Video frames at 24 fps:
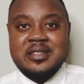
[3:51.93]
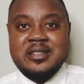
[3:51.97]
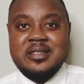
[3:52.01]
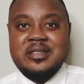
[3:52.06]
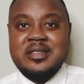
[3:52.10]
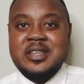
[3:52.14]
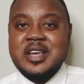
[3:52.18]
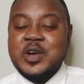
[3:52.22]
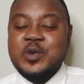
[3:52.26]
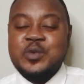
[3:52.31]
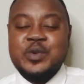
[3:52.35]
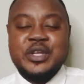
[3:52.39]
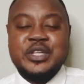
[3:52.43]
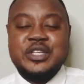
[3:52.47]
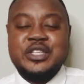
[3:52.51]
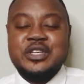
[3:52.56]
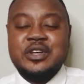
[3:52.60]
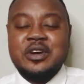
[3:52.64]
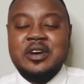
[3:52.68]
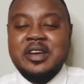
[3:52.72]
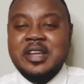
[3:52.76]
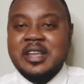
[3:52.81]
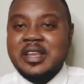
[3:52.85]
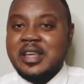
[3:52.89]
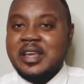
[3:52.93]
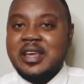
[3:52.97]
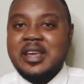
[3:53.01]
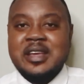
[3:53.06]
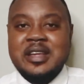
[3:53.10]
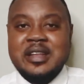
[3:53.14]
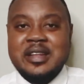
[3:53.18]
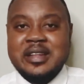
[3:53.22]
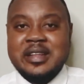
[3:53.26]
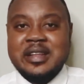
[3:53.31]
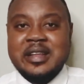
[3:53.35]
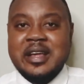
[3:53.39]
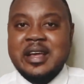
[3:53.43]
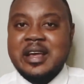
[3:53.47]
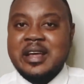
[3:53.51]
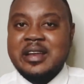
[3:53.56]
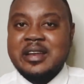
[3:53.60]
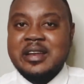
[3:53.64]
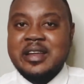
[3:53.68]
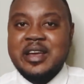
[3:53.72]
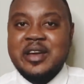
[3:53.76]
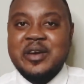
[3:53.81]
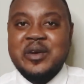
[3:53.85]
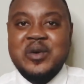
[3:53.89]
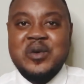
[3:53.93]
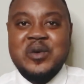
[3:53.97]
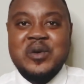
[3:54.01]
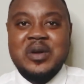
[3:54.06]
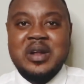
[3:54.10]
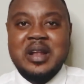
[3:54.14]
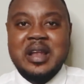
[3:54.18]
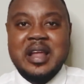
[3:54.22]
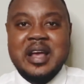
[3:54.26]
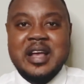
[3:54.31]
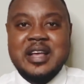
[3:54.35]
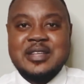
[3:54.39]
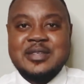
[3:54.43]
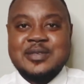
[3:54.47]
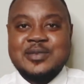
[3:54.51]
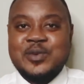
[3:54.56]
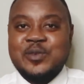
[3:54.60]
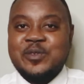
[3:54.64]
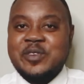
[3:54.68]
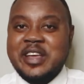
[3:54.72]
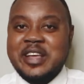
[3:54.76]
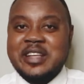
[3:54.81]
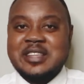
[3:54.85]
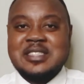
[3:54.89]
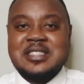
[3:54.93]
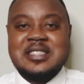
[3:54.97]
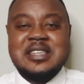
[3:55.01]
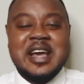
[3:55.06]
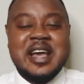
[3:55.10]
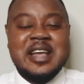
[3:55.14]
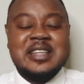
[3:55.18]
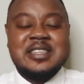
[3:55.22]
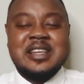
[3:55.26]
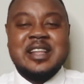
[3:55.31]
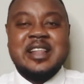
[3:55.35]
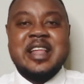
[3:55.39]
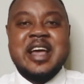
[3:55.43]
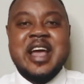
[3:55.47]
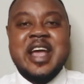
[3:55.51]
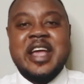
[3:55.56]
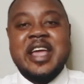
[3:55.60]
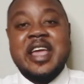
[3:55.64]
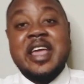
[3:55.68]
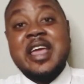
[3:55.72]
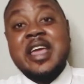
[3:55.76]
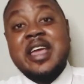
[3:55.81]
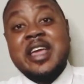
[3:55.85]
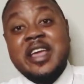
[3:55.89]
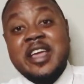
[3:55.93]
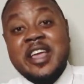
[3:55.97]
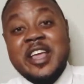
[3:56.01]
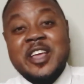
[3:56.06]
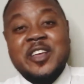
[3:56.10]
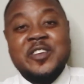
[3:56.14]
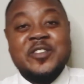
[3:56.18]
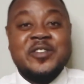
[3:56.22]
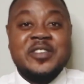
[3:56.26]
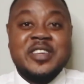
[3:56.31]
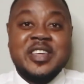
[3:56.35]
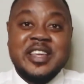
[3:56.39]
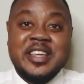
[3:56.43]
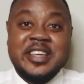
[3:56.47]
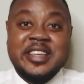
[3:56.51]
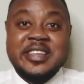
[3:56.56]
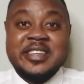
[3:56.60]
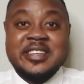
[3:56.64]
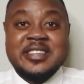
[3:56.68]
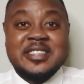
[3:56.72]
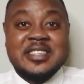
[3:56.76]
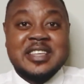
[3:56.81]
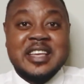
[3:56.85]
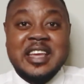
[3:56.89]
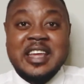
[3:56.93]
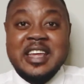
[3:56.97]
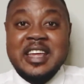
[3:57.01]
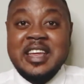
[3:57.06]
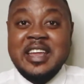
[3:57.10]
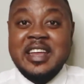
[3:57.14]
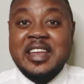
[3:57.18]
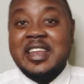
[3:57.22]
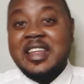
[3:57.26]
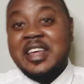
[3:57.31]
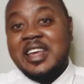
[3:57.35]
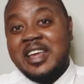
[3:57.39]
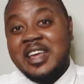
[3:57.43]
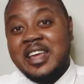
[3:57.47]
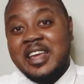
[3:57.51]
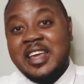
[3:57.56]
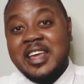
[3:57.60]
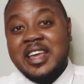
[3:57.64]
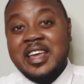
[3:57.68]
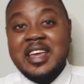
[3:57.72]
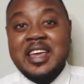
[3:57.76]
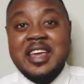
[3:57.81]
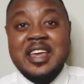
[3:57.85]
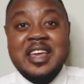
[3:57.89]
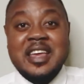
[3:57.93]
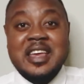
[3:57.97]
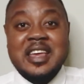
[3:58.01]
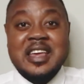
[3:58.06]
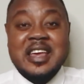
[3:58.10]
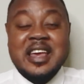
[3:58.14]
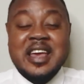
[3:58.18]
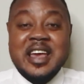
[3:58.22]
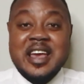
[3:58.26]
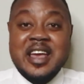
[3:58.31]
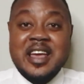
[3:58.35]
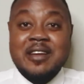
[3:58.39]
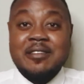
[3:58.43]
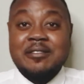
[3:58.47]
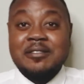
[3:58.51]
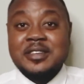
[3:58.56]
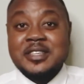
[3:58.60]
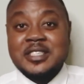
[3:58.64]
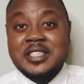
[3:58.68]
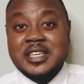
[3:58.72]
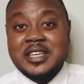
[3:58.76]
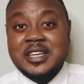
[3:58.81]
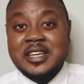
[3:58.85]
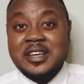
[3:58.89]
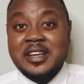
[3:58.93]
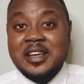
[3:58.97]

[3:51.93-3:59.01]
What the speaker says: they will join in and the whole class will be excited like A, B, C, D, E, F, G.